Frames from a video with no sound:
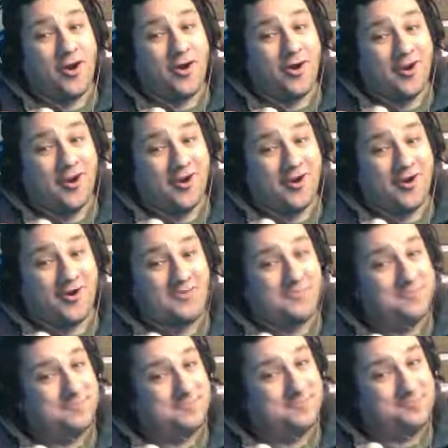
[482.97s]
The history that
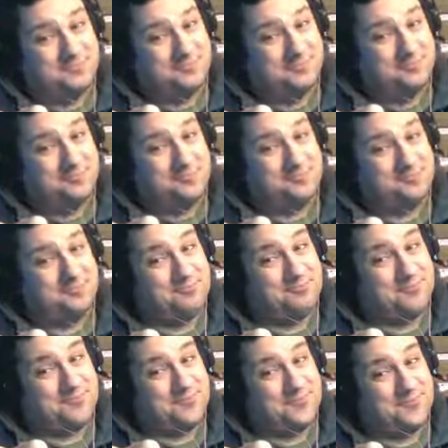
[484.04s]
you're a part of. Which is
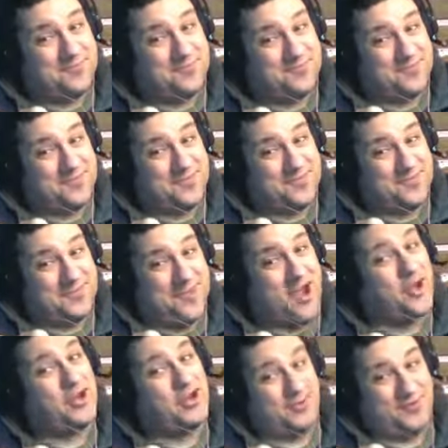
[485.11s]
the history. The are,
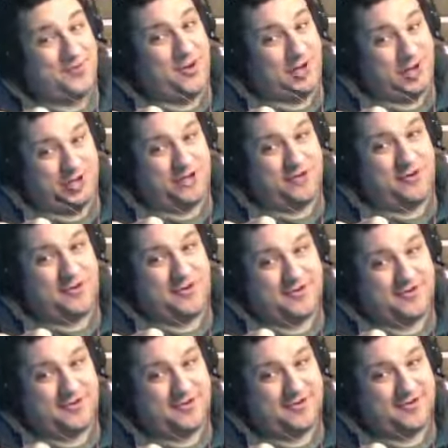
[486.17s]
you, history. Are you sure? The
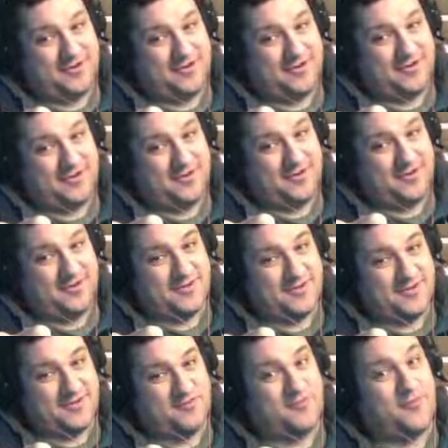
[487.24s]
history With a capital
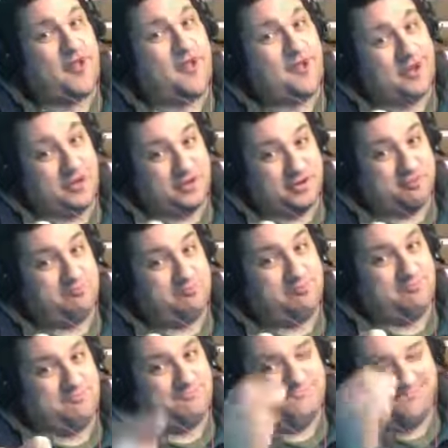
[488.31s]
H. Really? let's move
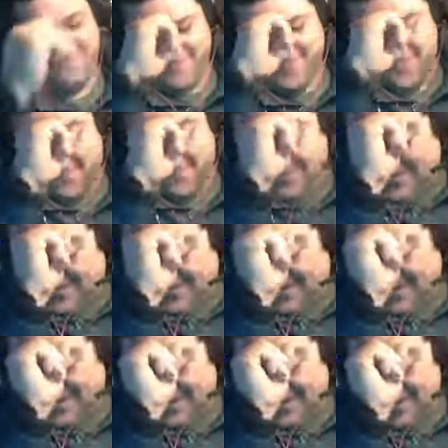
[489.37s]
on to another one.
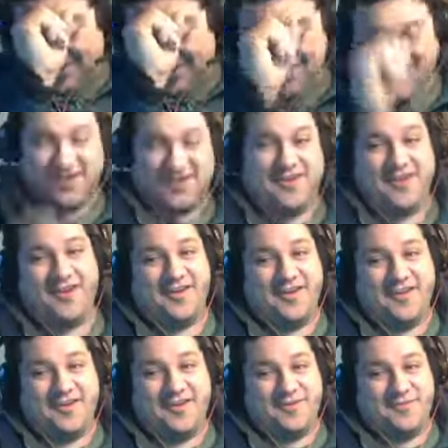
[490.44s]
Uh, back to a lighter
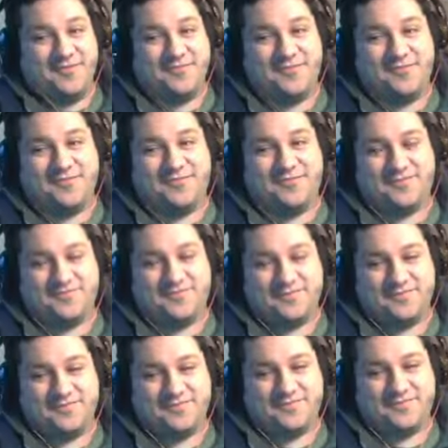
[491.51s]
subject. Look at this
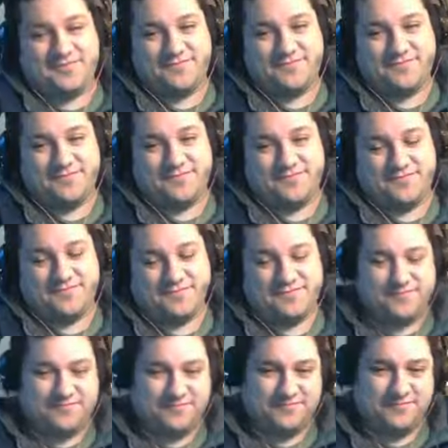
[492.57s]
picture. This happy,
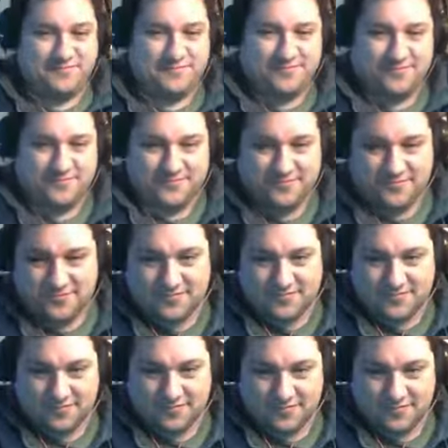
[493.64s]
hairy family of
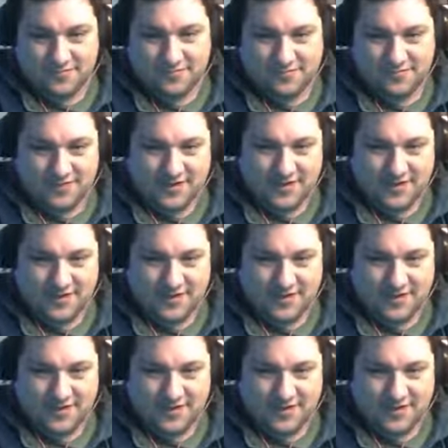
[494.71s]
bears dressed